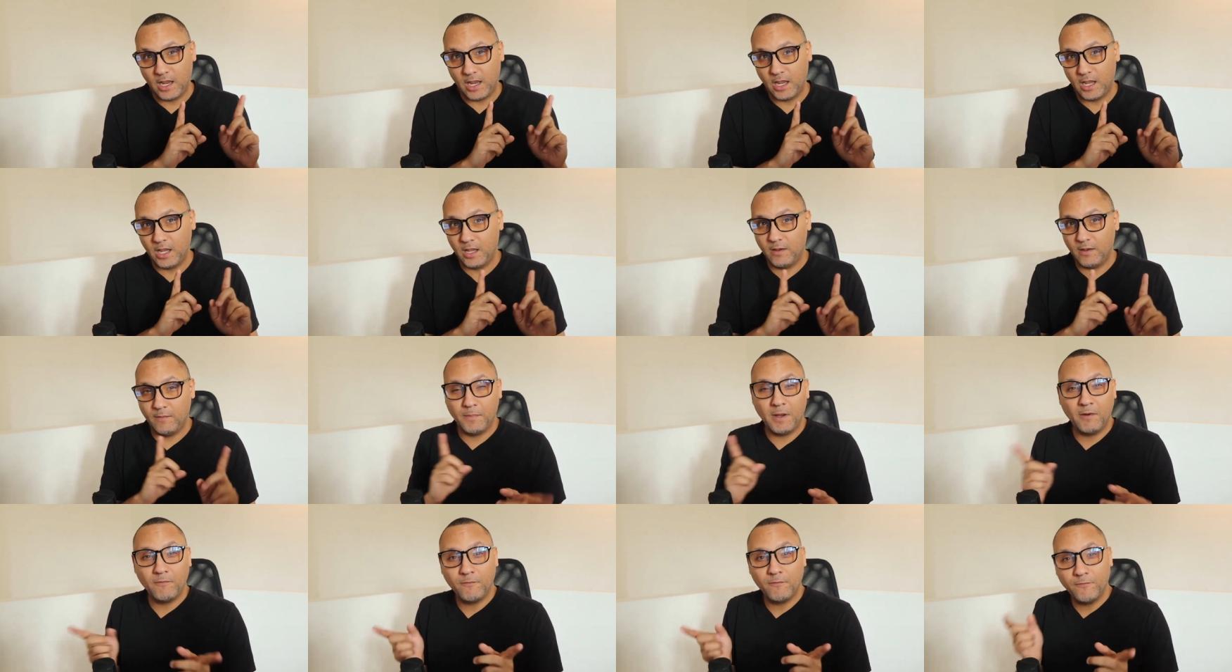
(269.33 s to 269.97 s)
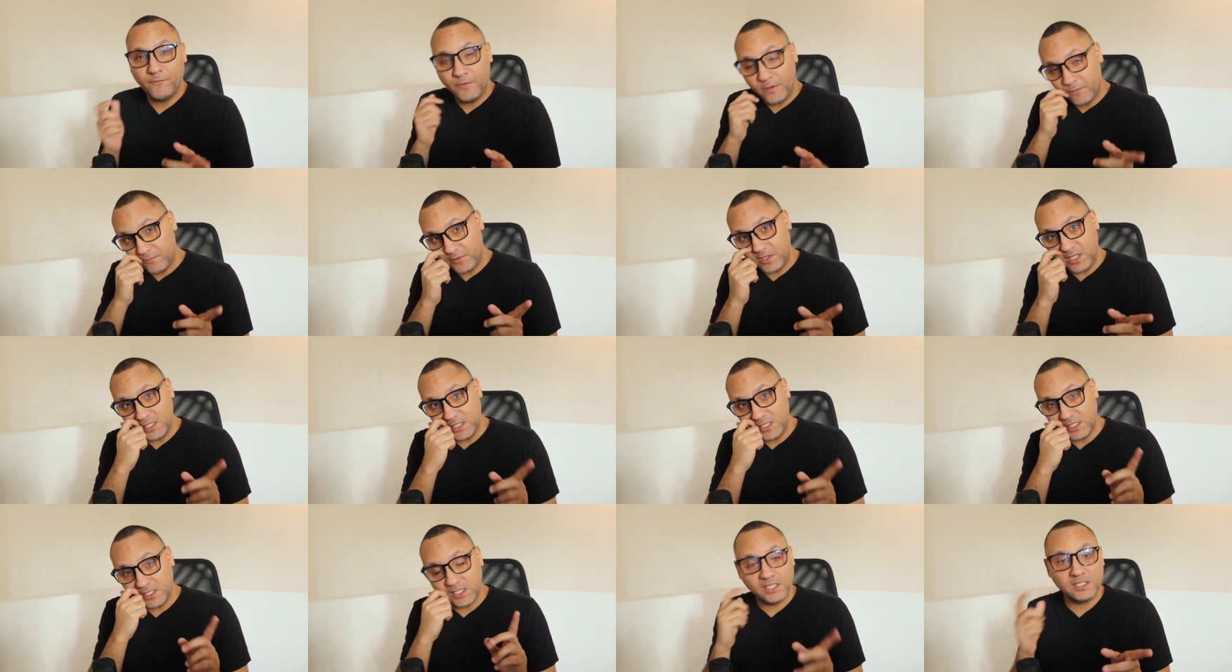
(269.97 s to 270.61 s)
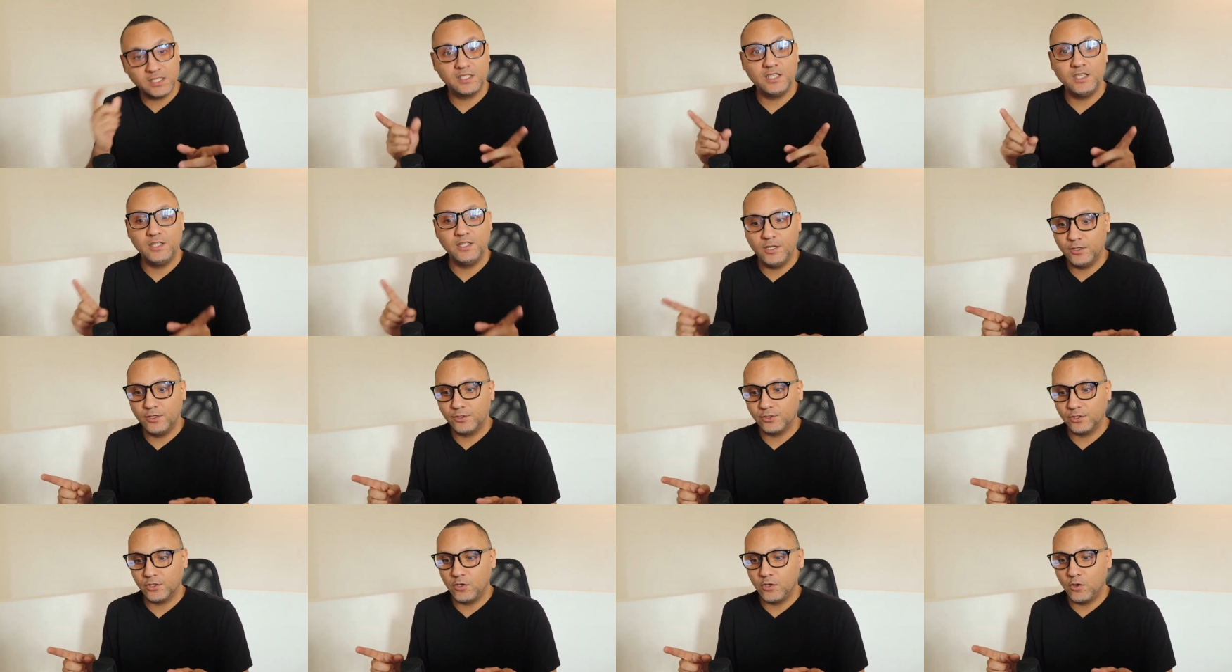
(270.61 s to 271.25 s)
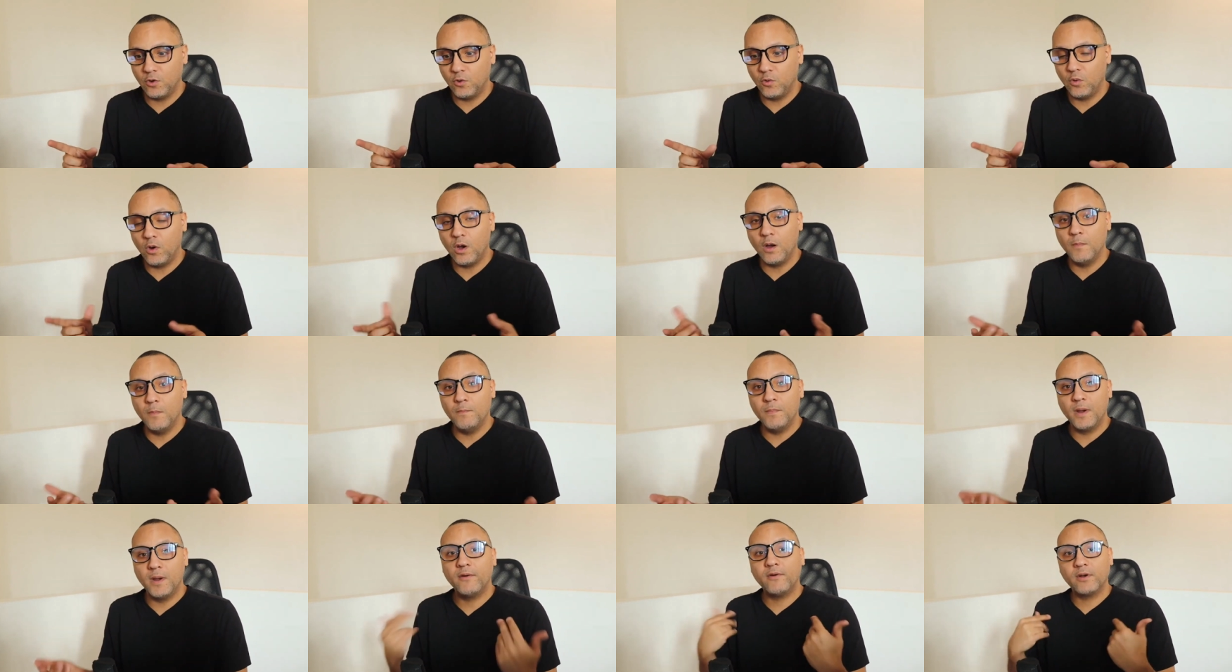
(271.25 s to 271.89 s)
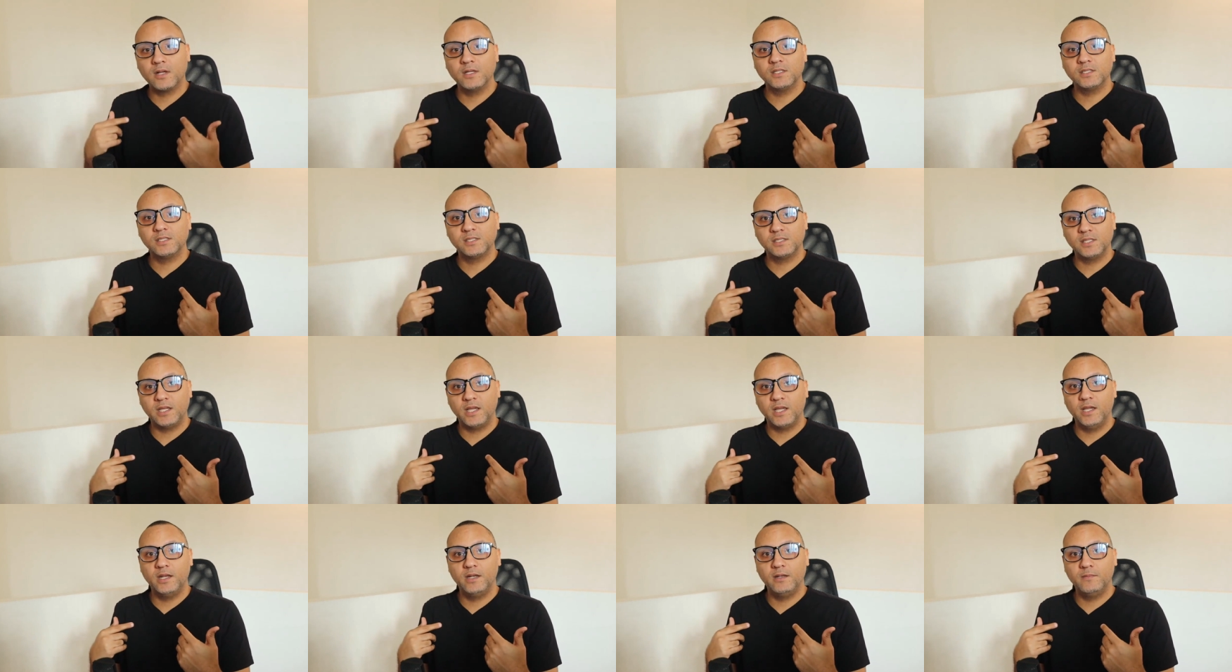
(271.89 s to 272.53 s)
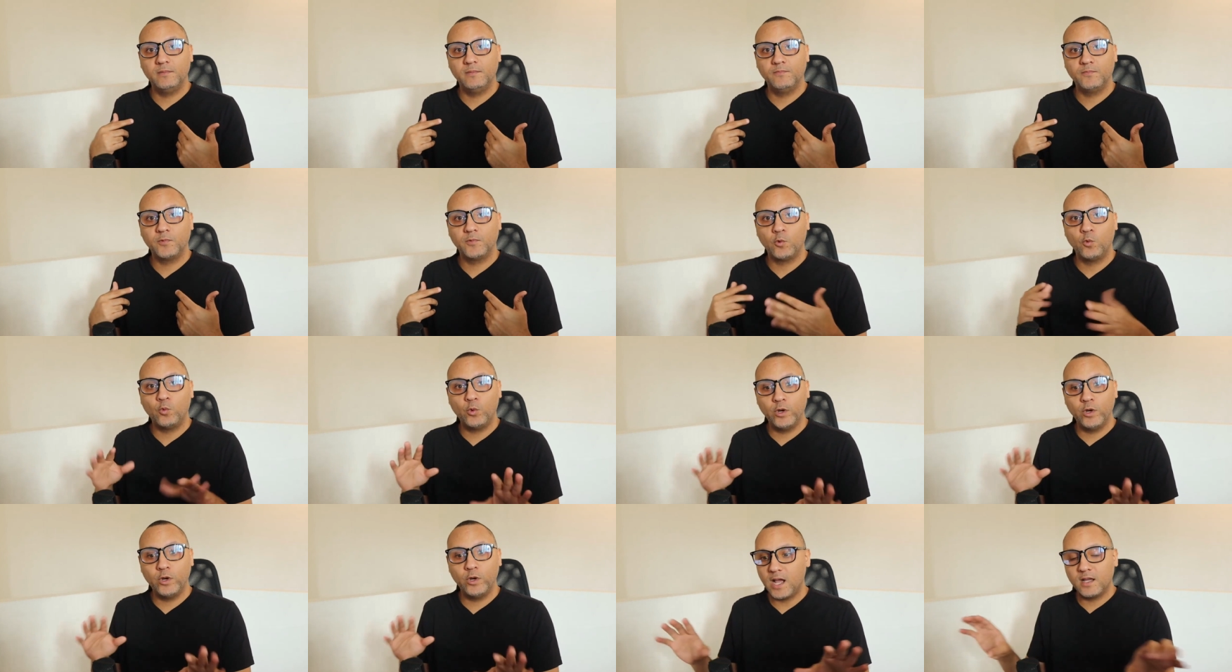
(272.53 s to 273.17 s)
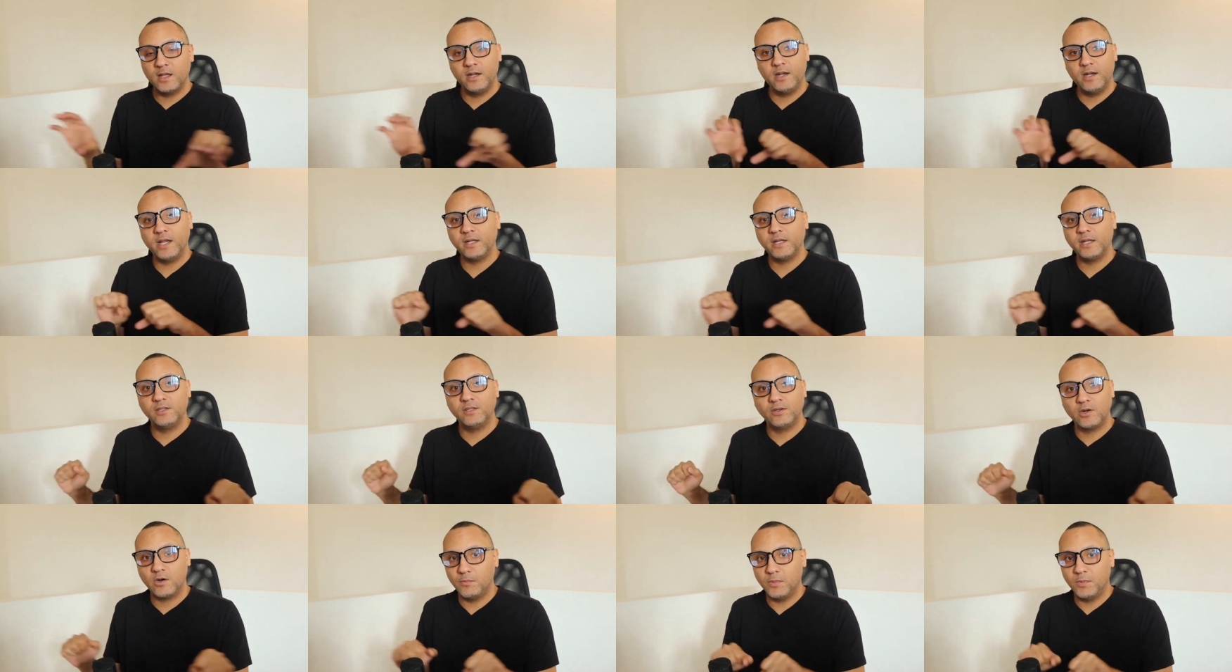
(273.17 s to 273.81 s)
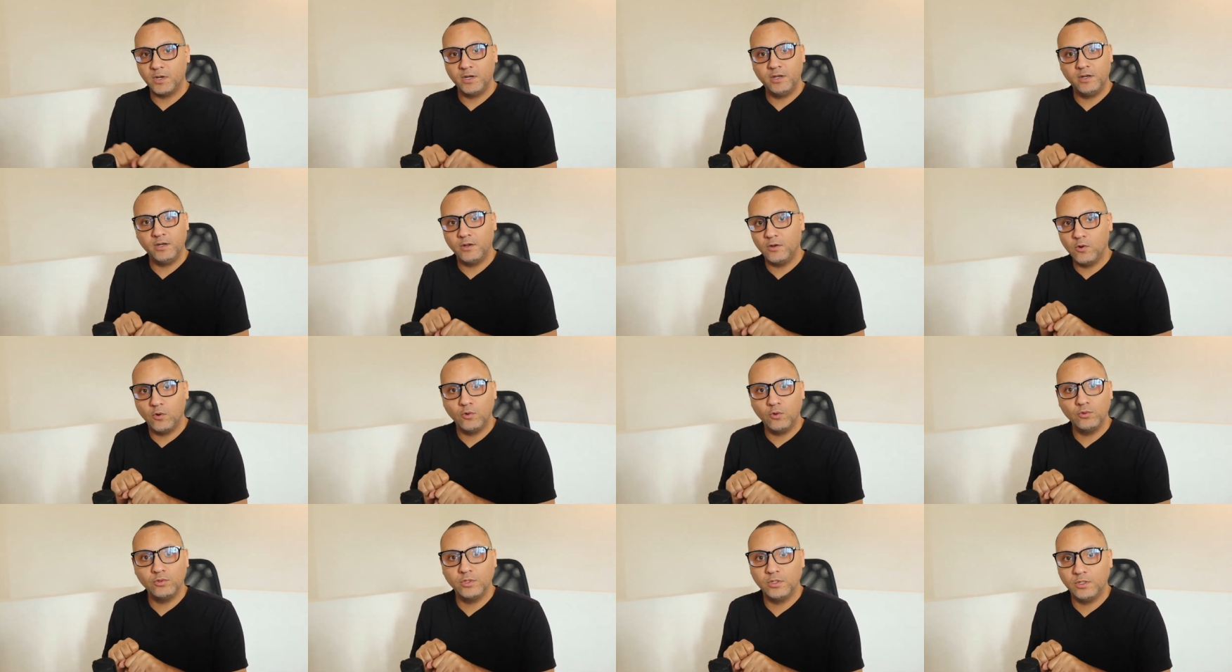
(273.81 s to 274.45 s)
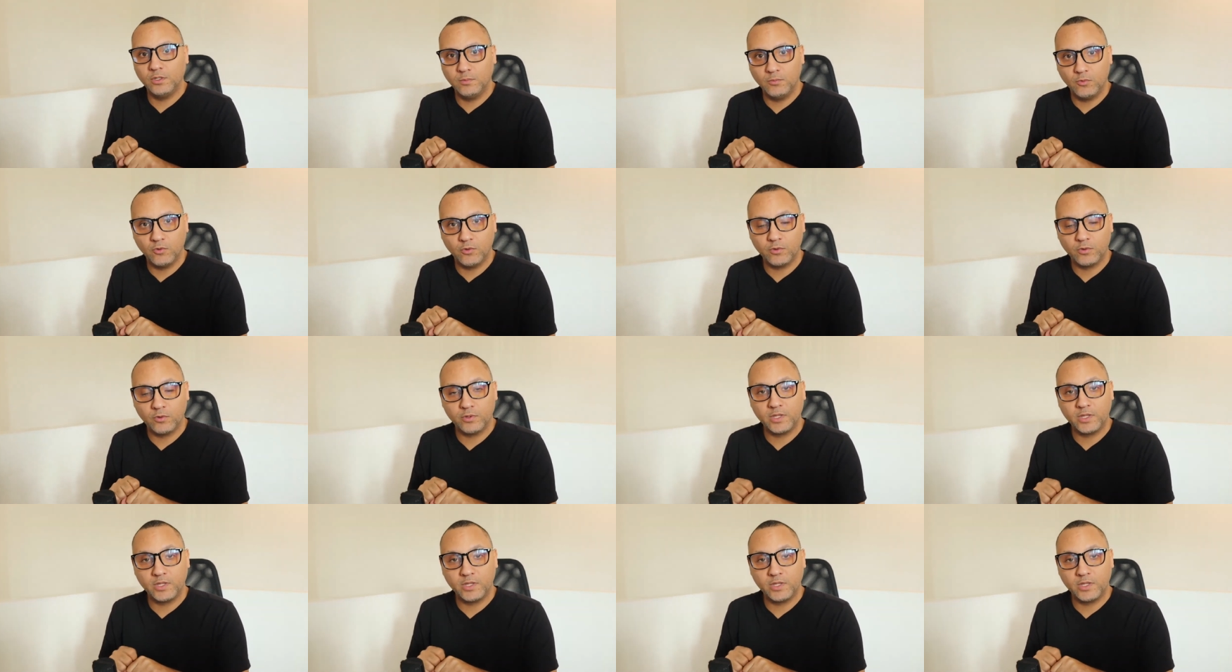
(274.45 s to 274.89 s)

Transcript: about 50, 60 years ago, America said, we're not connecting our money to gold anymore.